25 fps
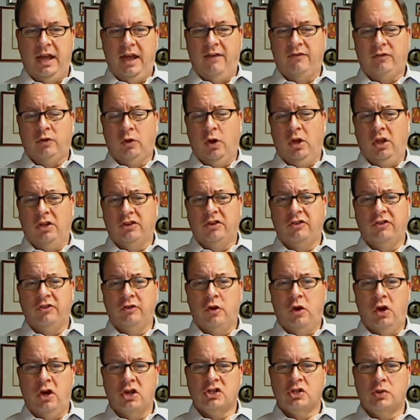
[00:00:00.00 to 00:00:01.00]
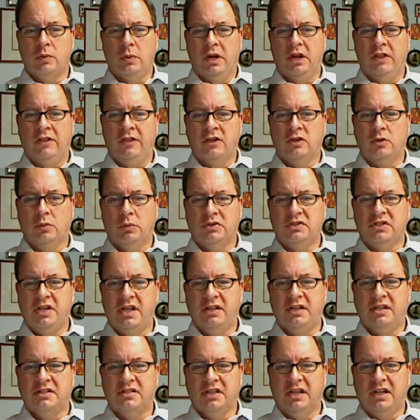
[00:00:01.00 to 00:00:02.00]
After all, it doesn't cost you anything to
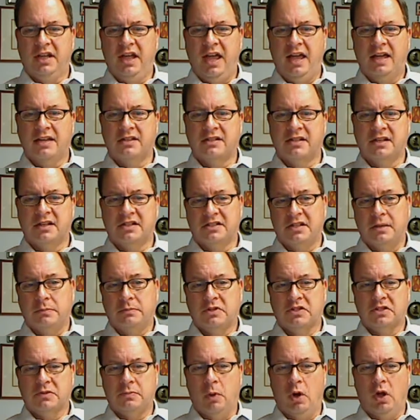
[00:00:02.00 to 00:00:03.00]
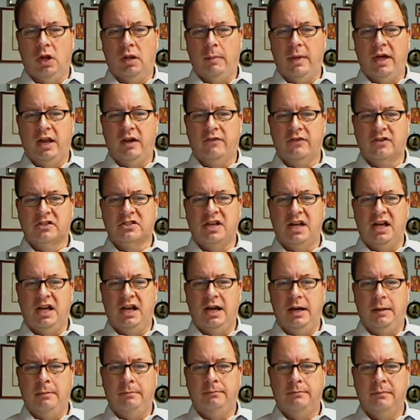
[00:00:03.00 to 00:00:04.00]
attend as a guest except a small amount of your
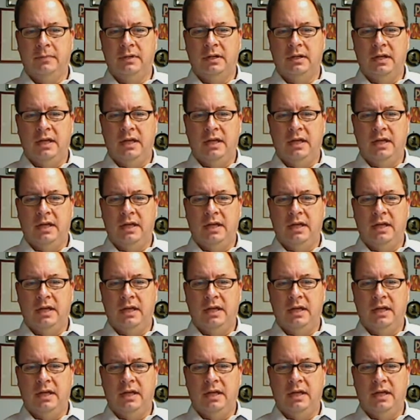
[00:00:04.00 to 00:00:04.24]
time,